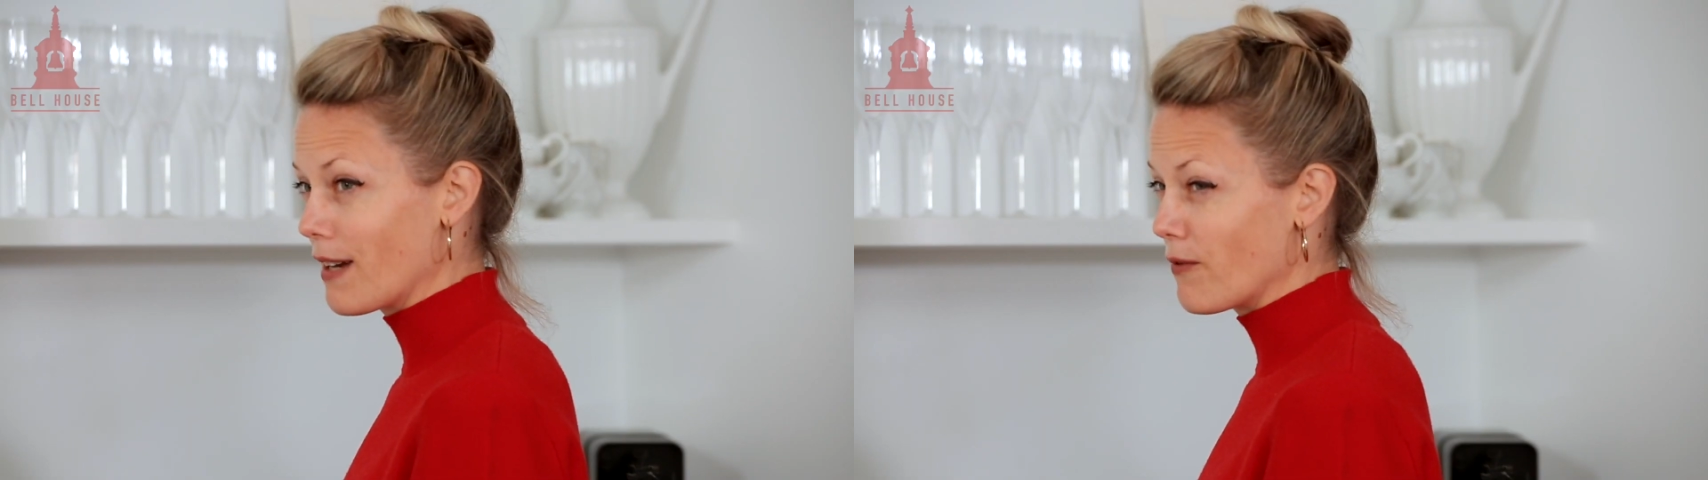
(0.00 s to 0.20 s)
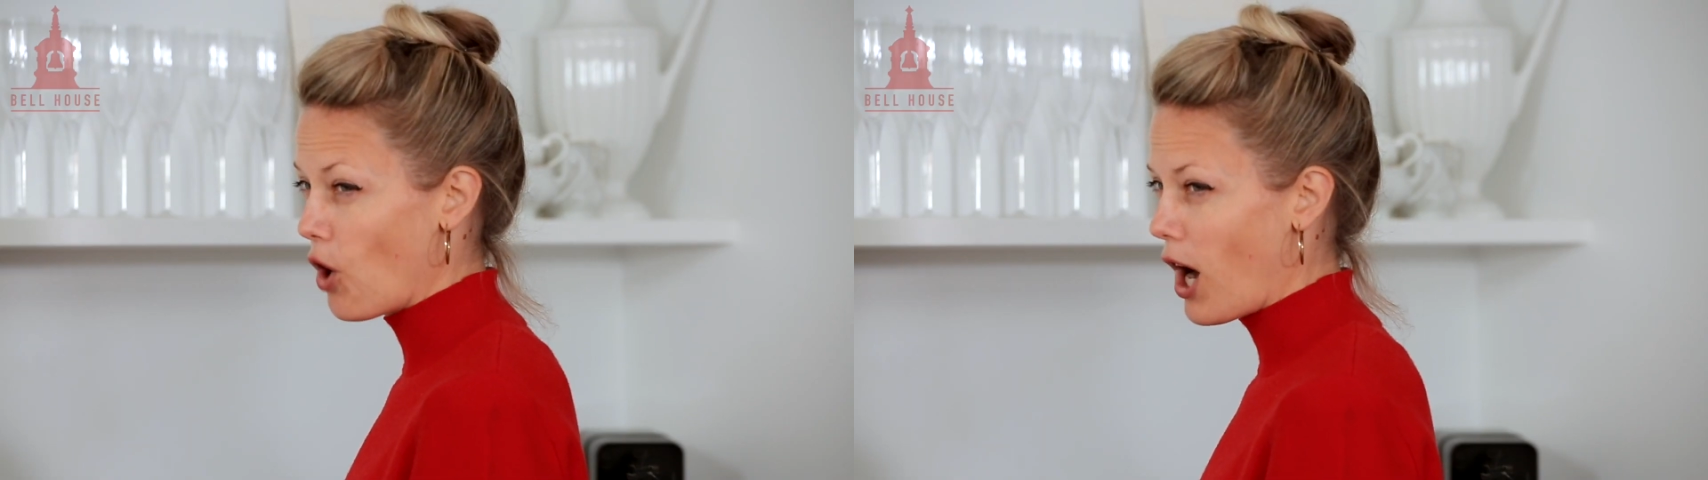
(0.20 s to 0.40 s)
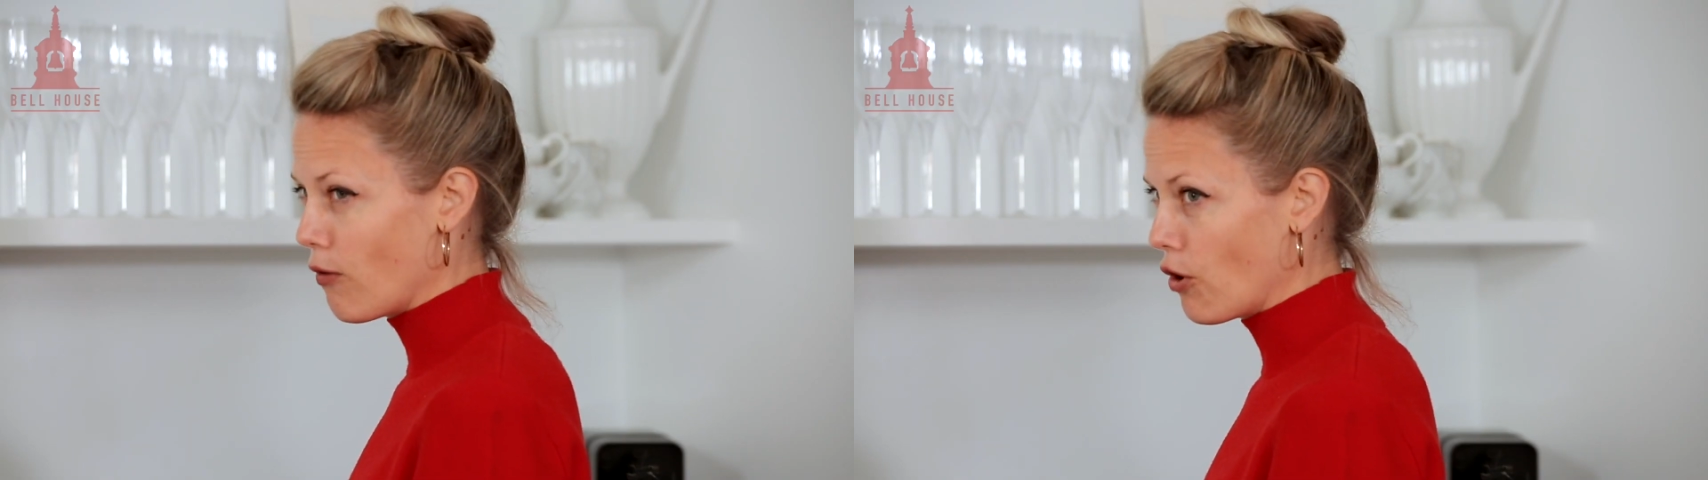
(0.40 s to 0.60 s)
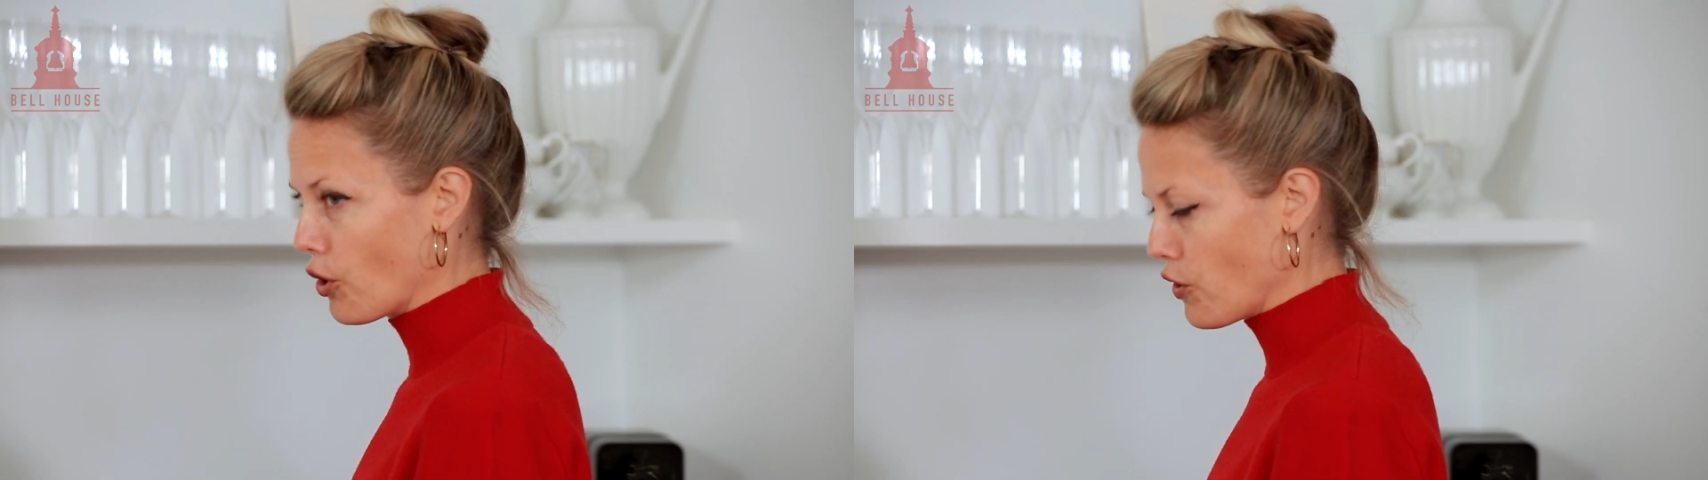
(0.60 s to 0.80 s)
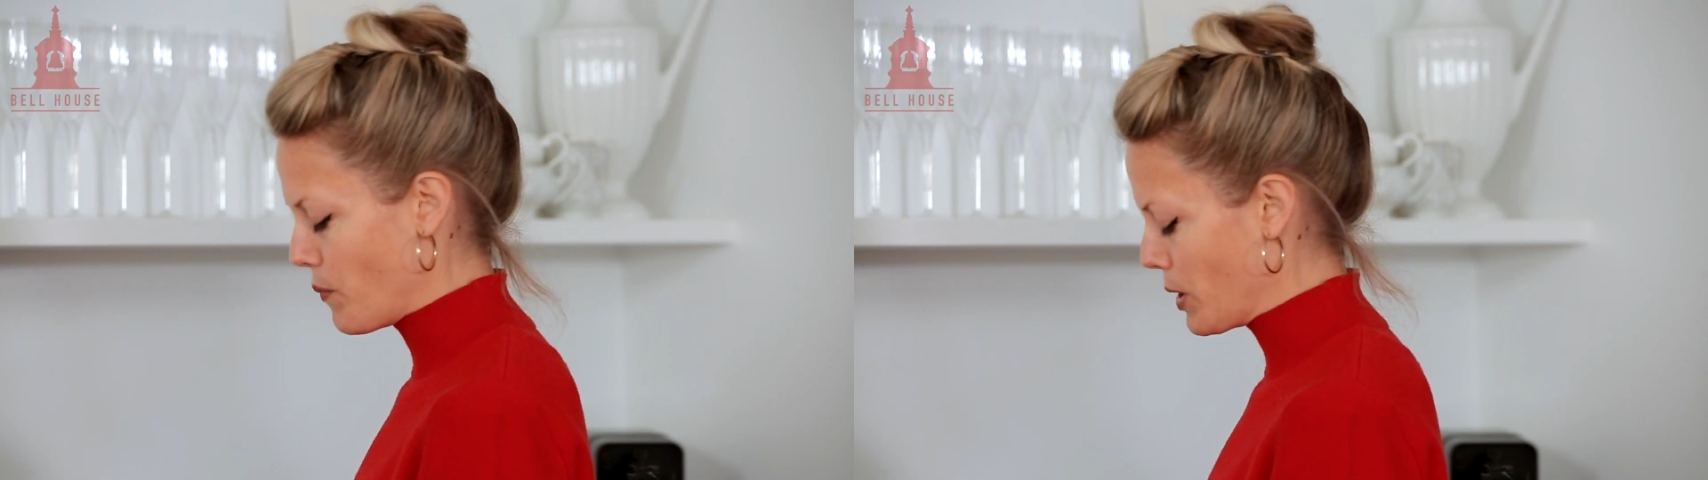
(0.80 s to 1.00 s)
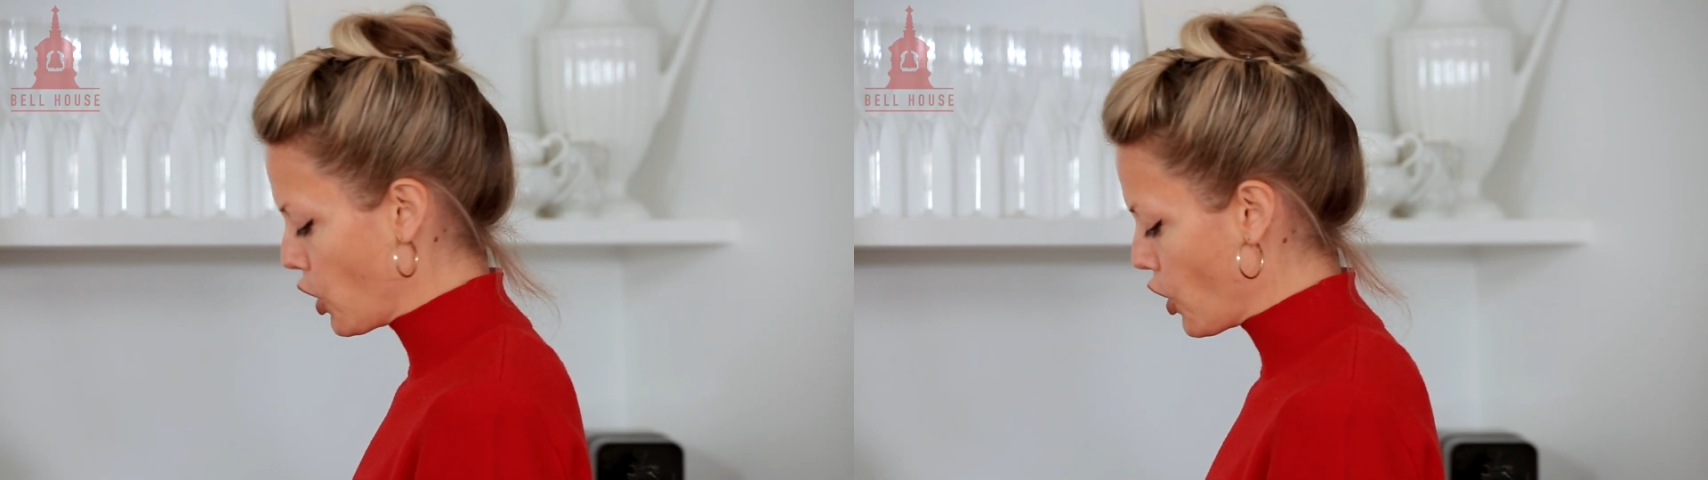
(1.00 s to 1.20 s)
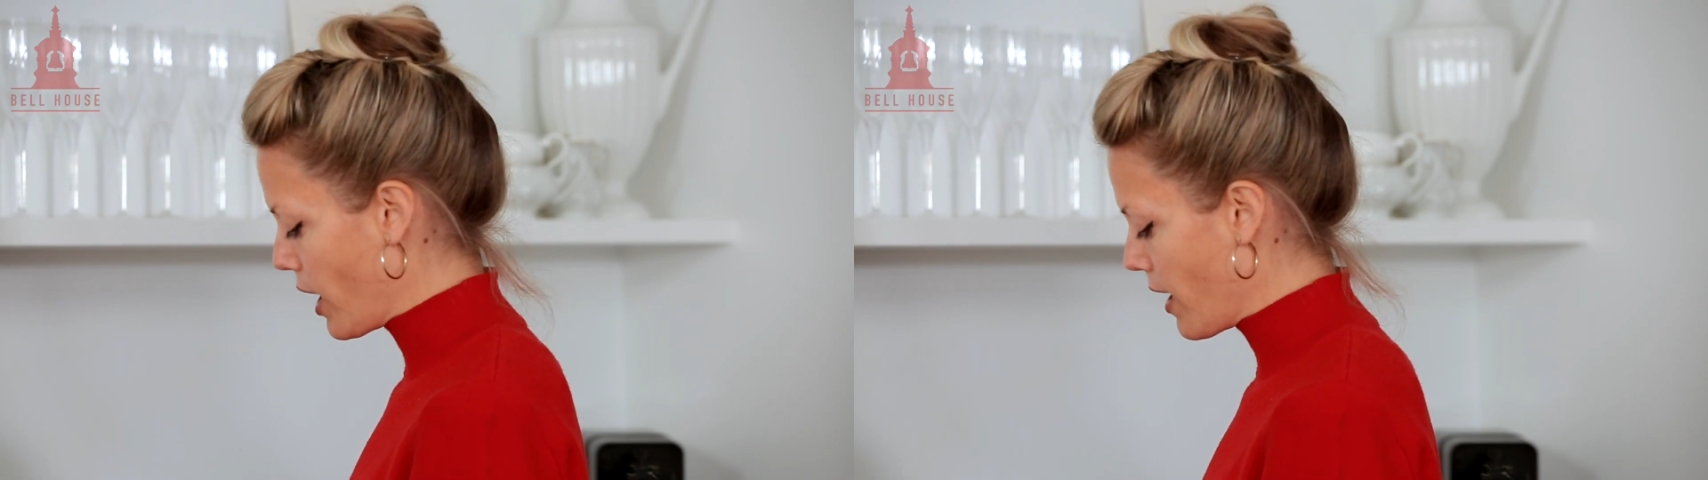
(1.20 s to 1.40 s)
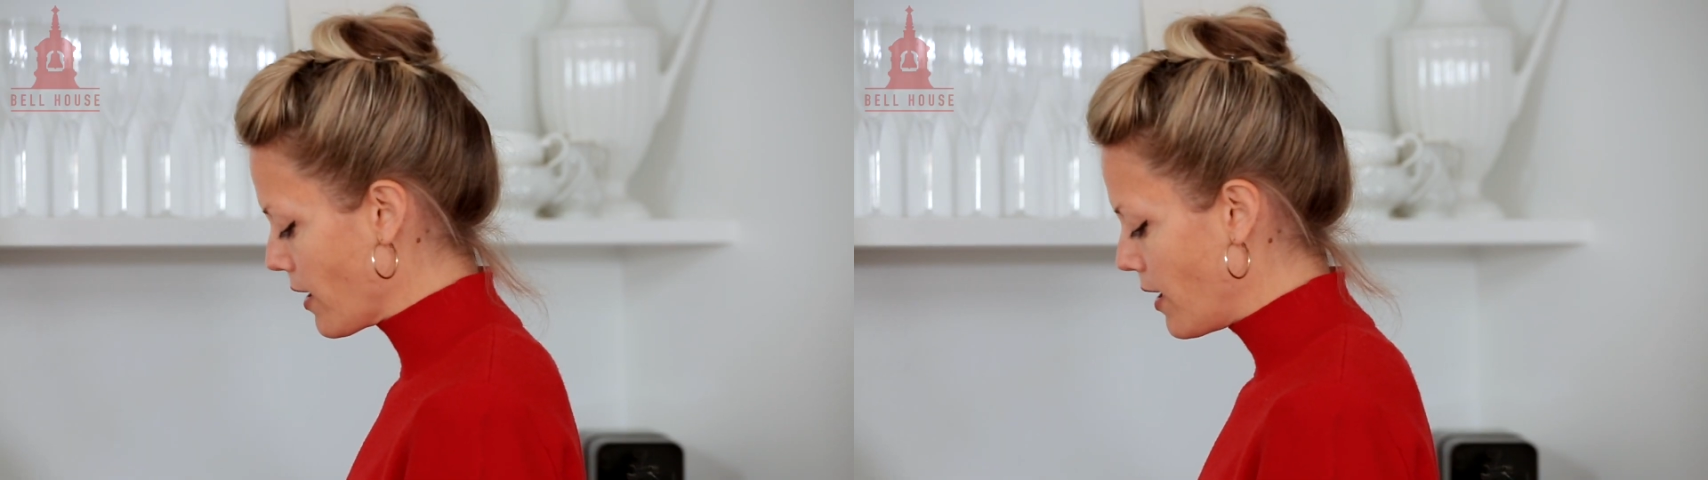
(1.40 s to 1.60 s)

and for how long you've been cooking.